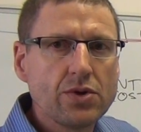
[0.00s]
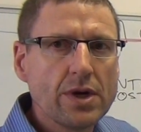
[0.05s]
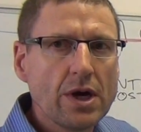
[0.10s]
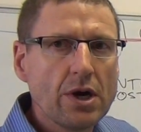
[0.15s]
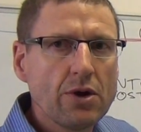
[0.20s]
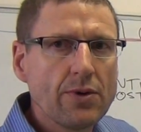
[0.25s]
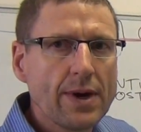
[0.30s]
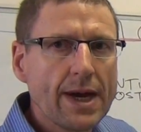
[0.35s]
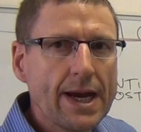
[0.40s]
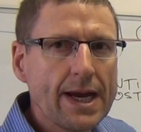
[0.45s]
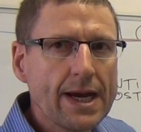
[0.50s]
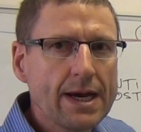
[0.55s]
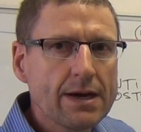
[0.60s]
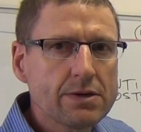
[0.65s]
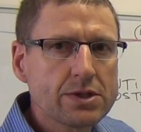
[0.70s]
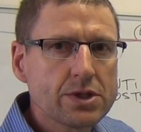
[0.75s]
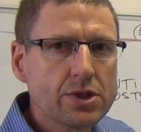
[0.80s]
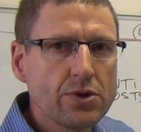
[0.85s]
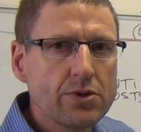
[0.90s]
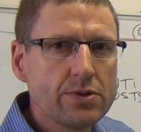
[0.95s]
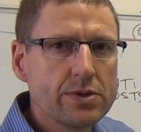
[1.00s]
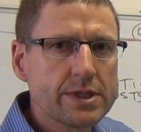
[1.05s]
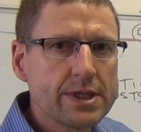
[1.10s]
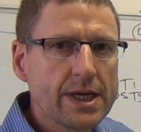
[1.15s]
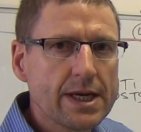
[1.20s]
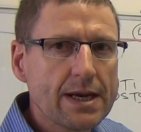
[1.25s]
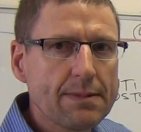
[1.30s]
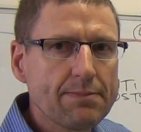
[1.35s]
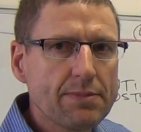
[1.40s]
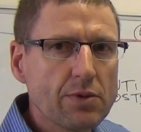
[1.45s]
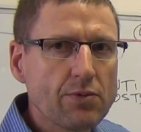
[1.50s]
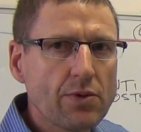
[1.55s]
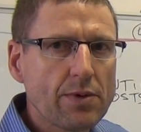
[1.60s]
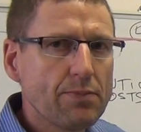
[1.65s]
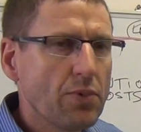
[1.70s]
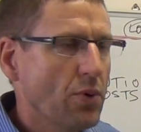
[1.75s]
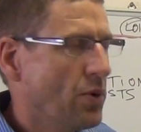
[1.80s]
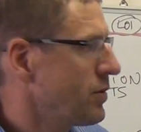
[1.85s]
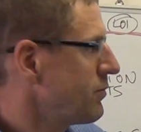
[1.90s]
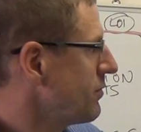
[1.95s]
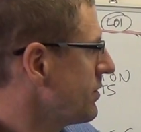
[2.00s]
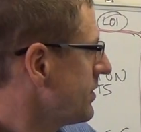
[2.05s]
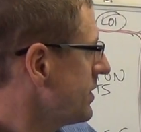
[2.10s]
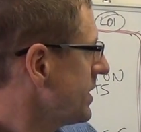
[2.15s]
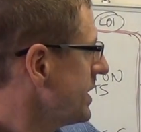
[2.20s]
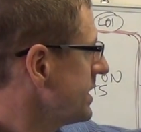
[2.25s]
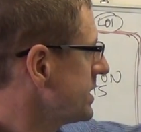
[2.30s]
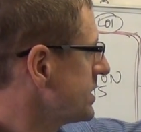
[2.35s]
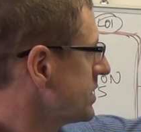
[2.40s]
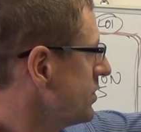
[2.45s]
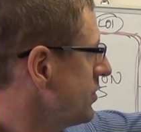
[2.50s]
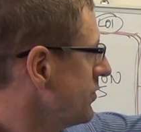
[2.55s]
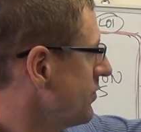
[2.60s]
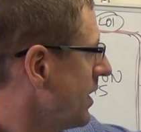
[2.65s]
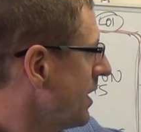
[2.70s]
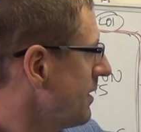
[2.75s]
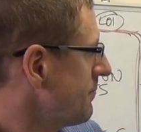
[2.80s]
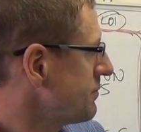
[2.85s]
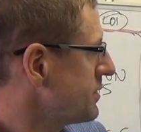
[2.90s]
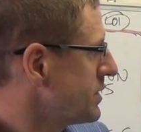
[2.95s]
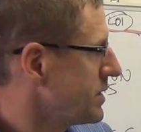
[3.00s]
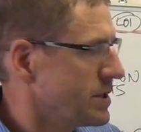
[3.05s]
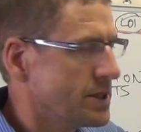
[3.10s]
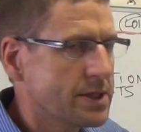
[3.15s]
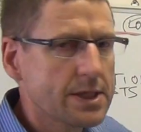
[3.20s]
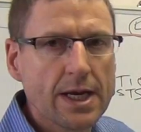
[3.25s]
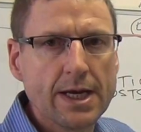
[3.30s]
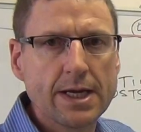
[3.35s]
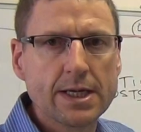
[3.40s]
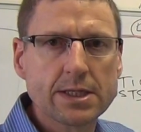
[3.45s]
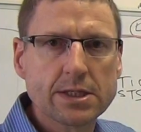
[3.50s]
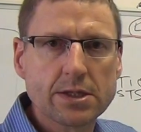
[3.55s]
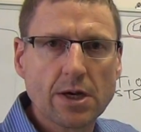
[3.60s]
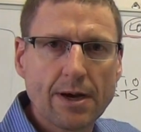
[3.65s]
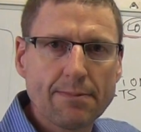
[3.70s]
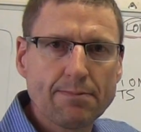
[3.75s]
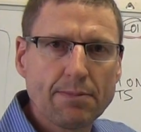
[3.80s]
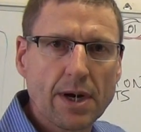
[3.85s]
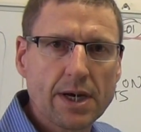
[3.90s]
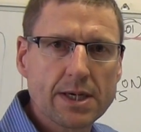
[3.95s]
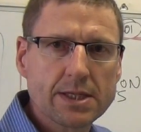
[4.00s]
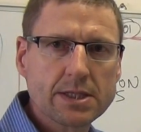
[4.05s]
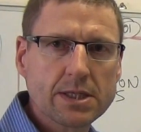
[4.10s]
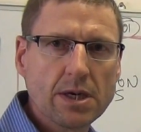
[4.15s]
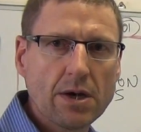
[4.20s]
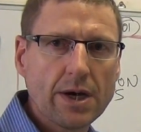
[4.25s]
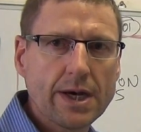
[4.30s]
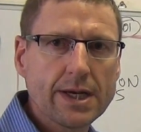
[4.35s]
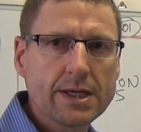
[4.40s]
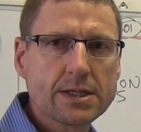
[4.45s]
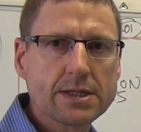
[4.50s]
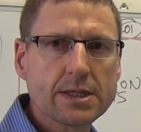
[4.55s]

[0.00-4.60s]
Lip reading: know how to set up a report with these two options side by side,